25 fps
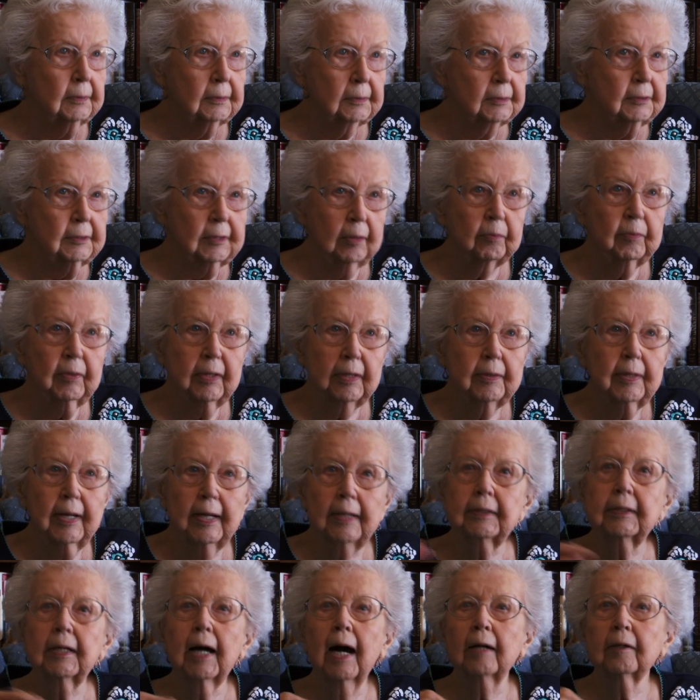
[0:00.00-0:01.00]
somebody
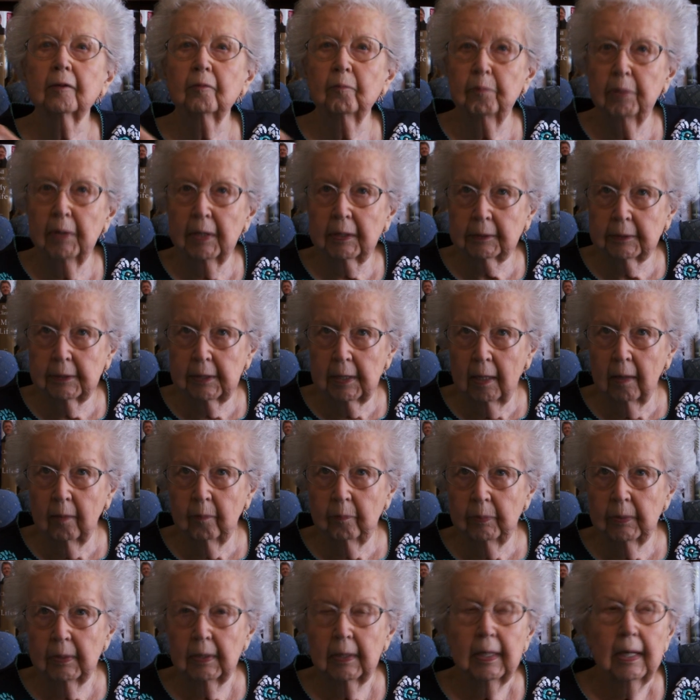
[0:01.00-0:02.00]
he'd gotten picked
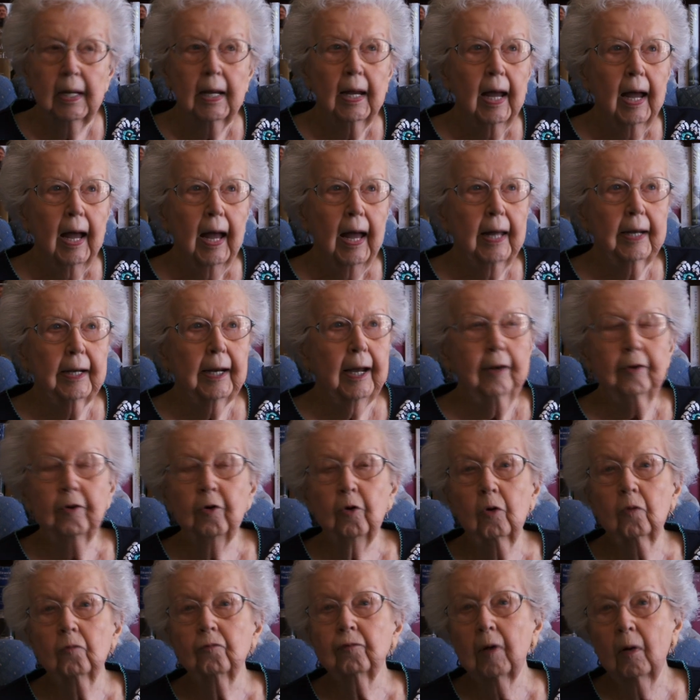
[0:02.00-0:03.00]
up, and I
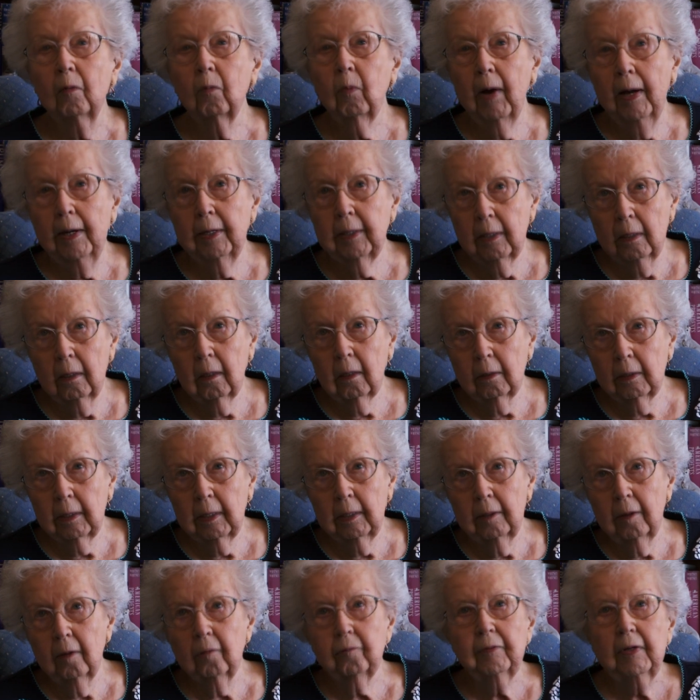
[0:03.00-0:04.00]
knew if I waited long
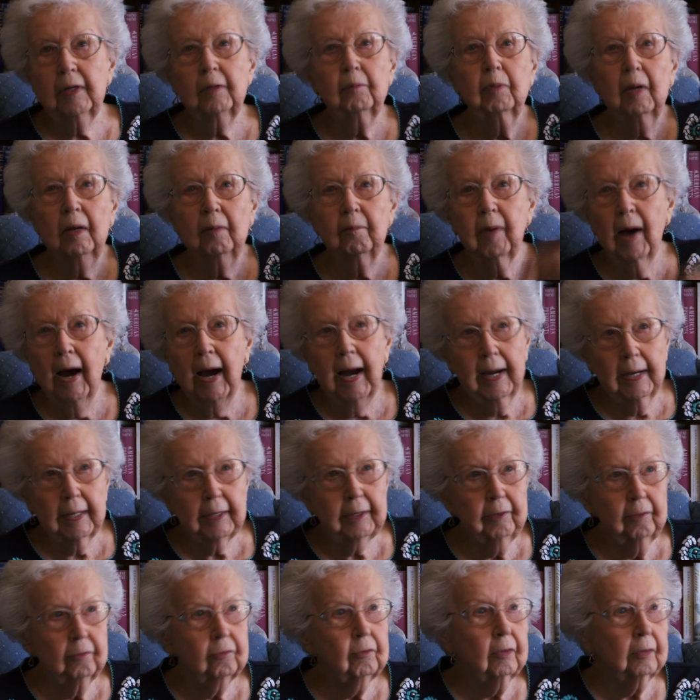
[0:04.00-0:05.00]
enough, he'd be back.
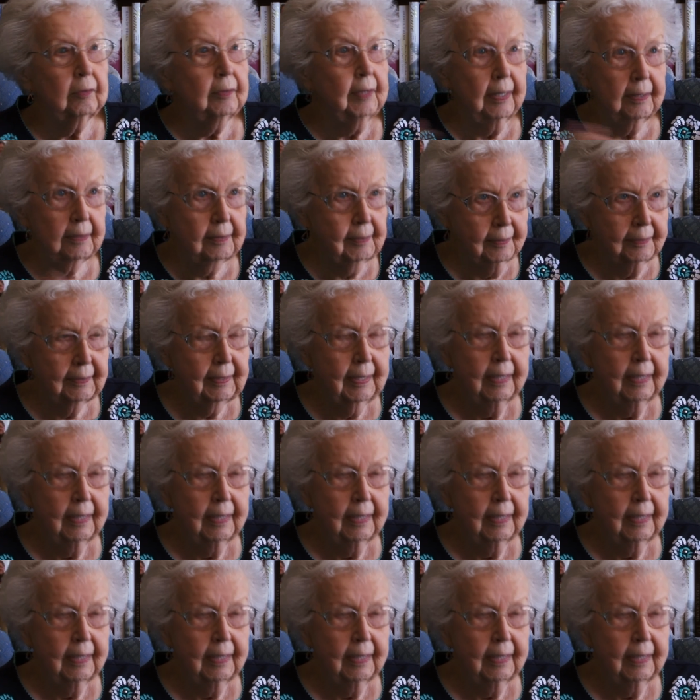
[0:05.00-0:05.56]
You know, they'd